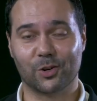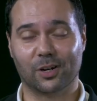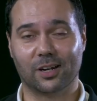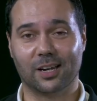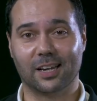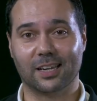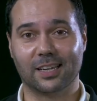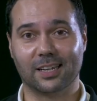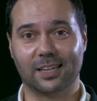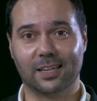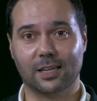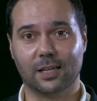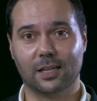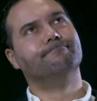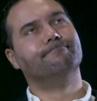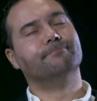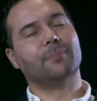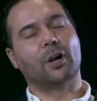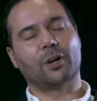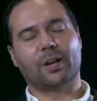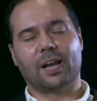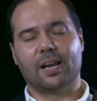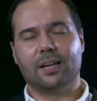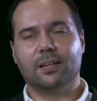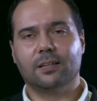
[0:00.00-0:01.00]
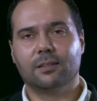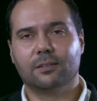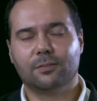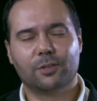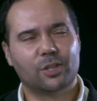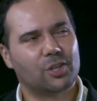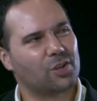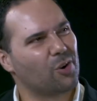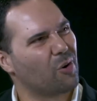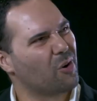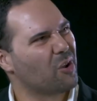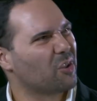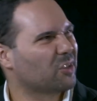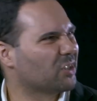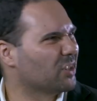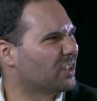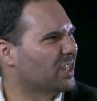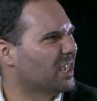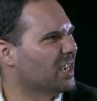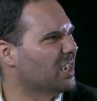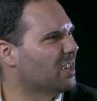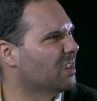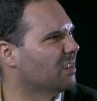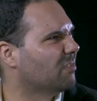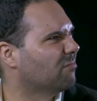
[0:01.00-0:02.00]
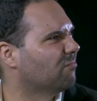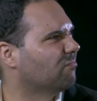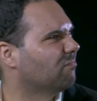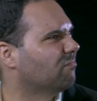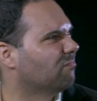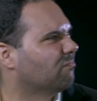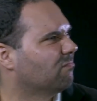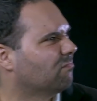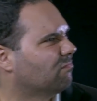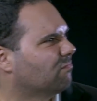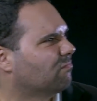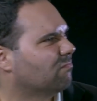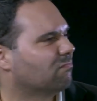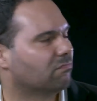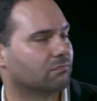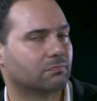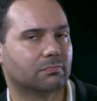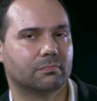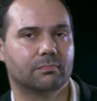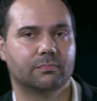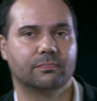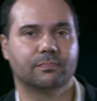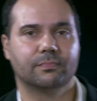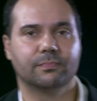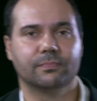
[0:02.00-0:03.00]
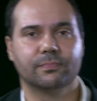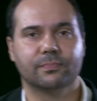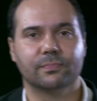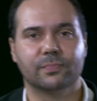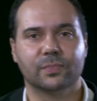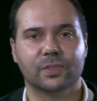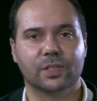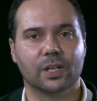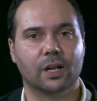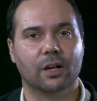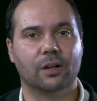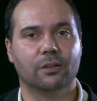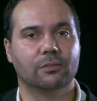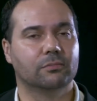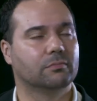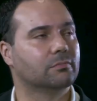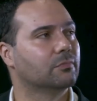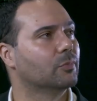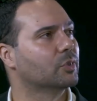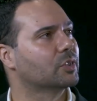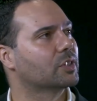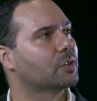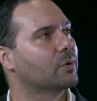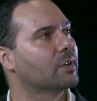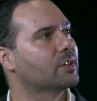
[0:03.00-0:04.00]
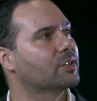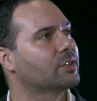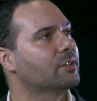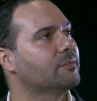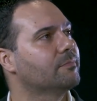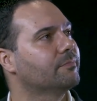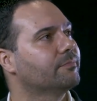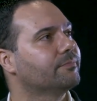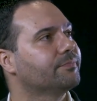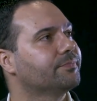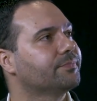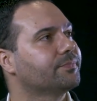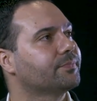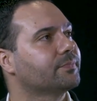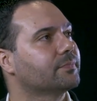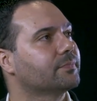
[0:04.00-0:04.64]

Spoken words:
Struggling. Okay. Curiosity. So, what's the question?